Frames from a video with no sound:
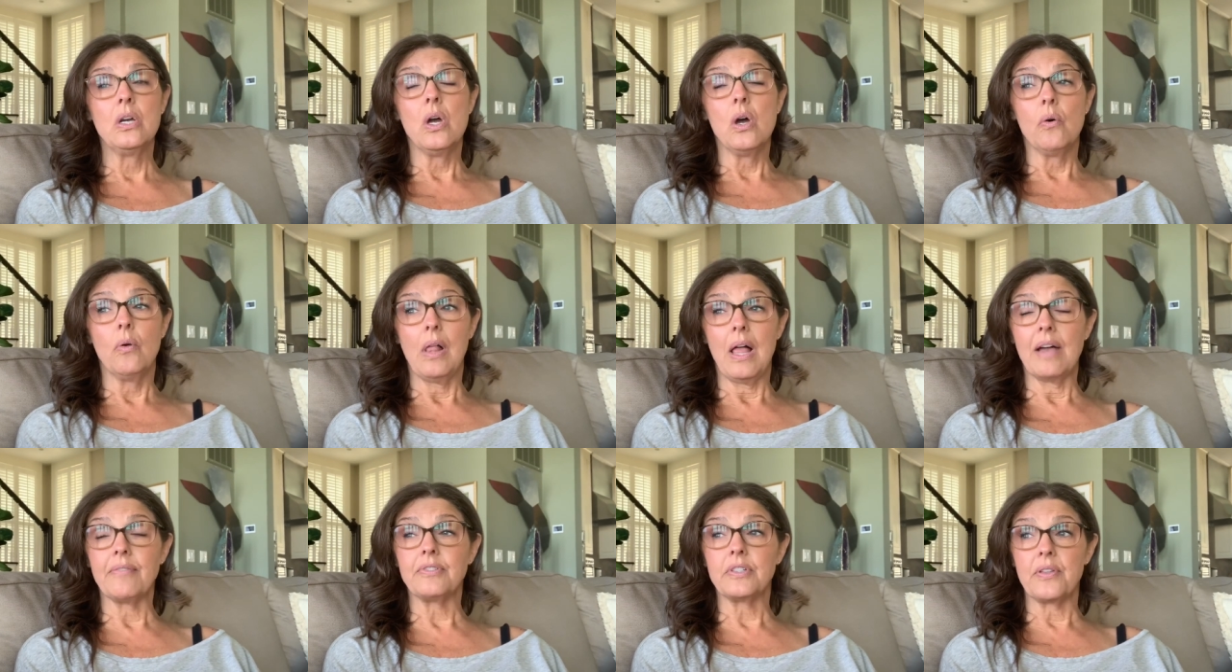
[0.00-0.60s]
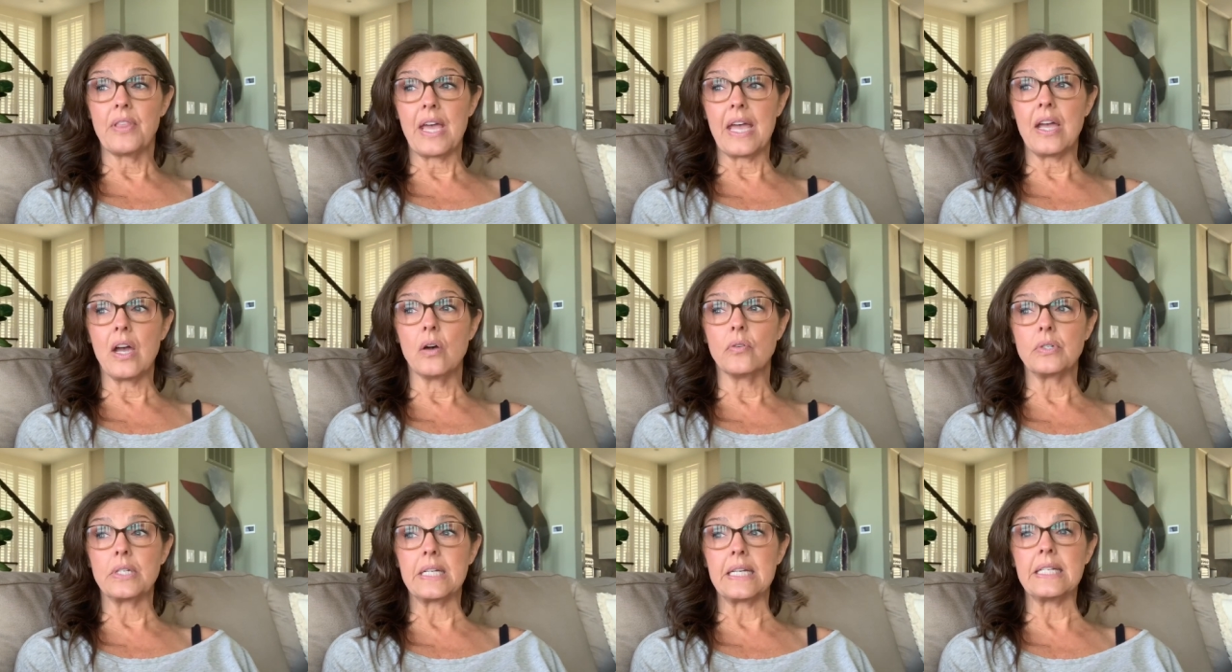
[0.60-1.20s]
Well, after they
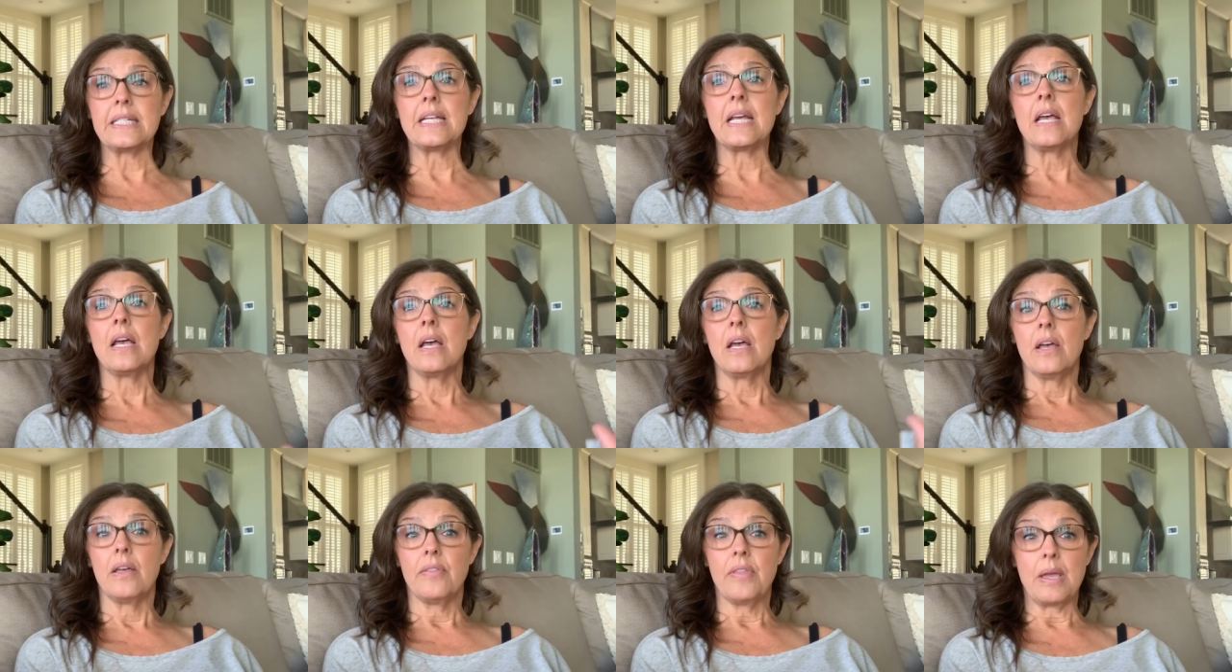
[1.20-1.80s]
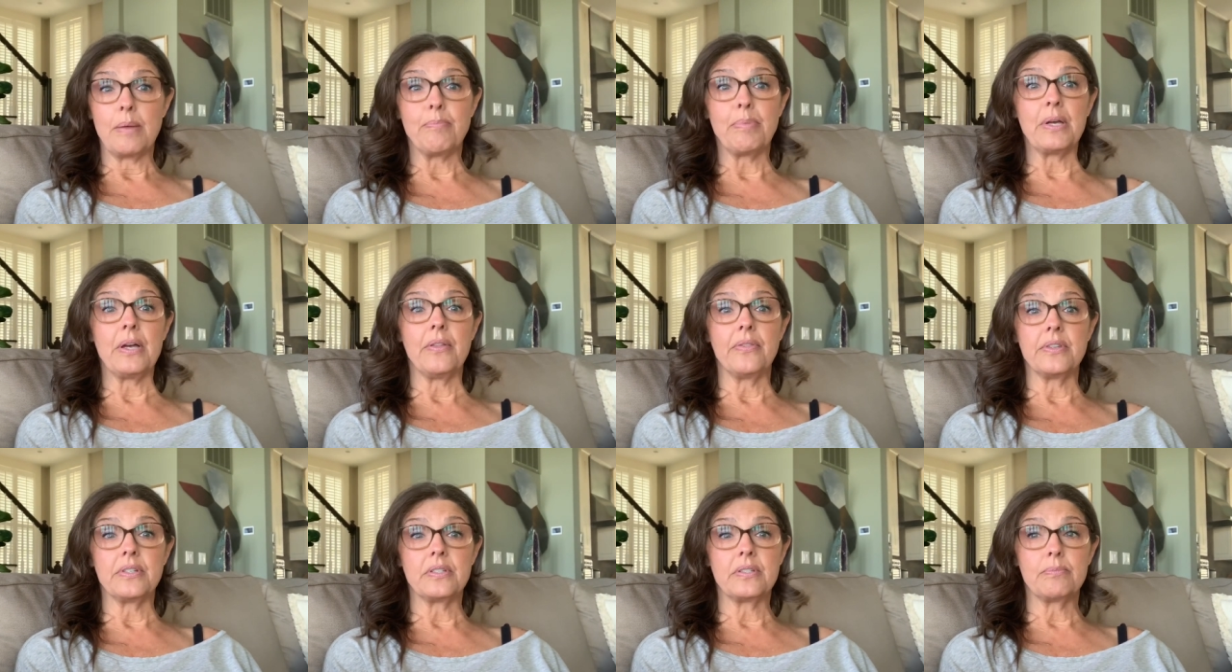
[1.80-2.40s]
owned it, they
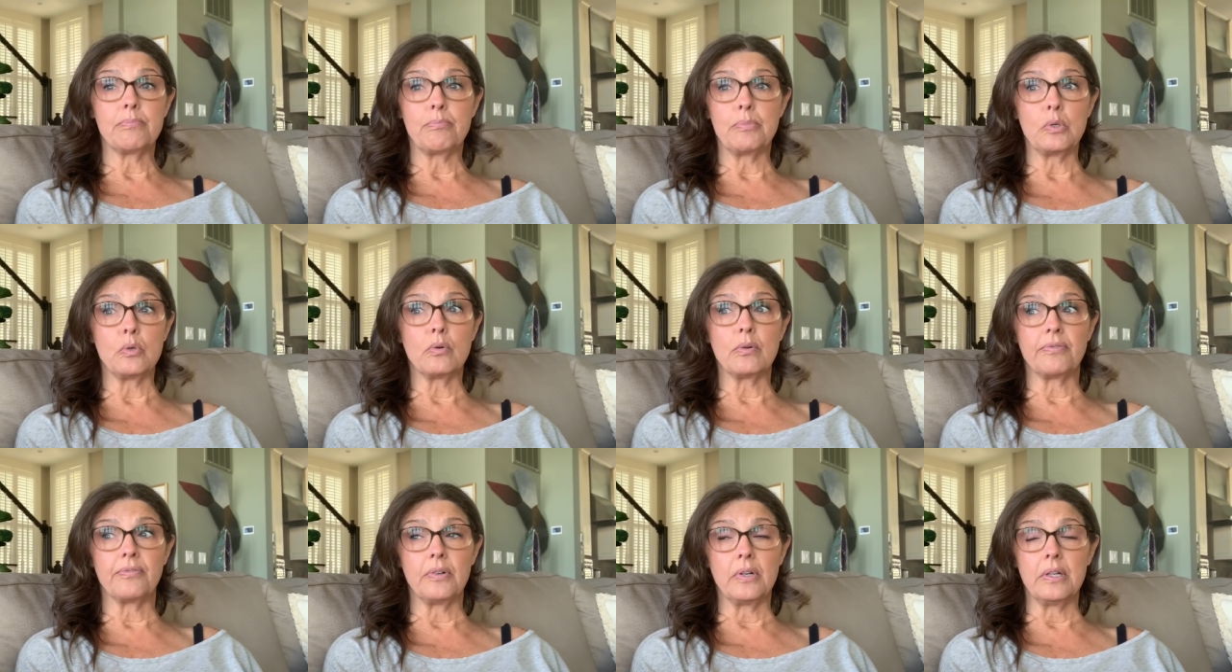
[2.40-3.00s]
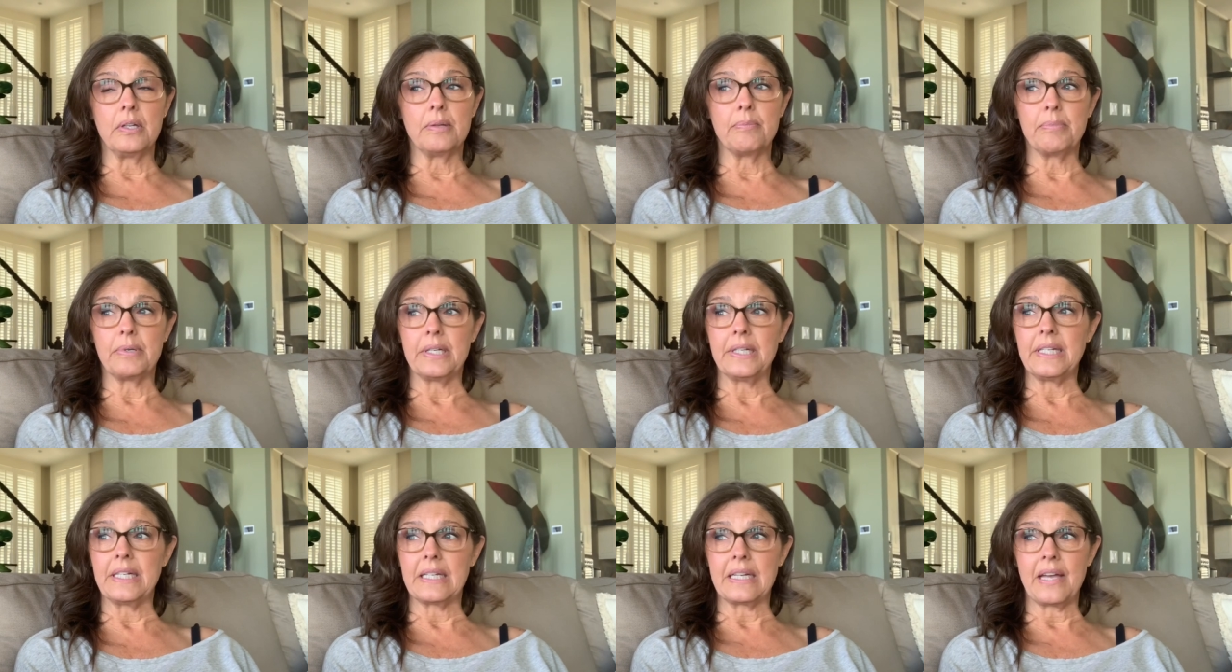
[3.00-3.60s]
built this beautiful
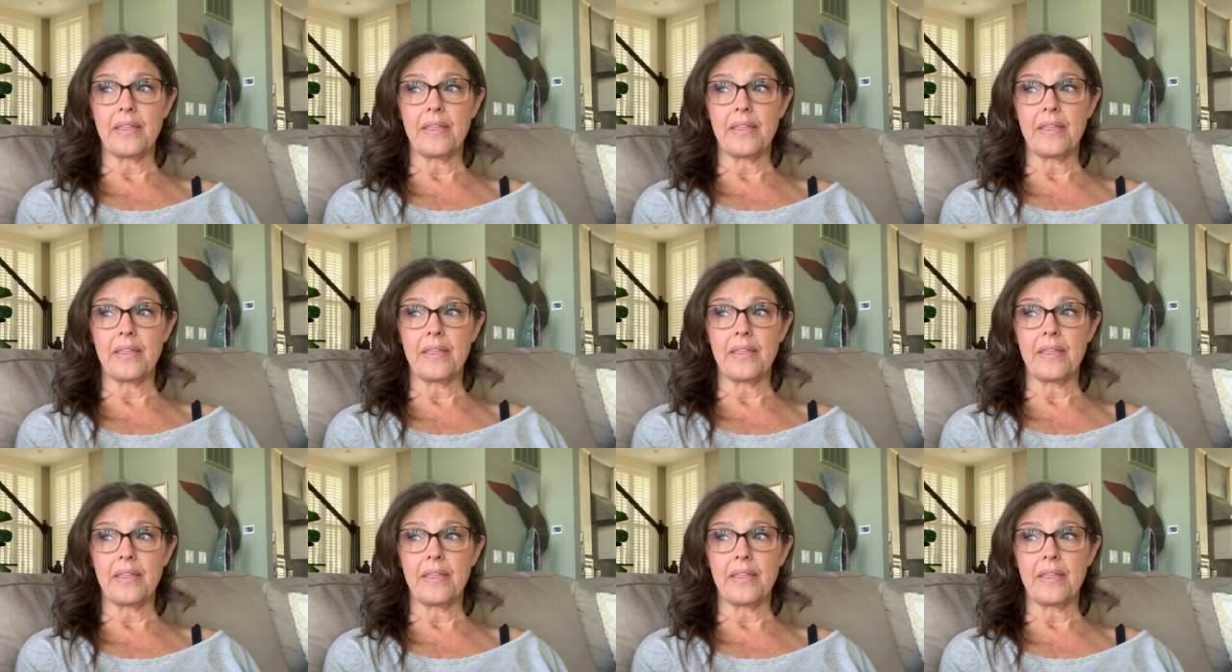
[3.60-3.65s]
building.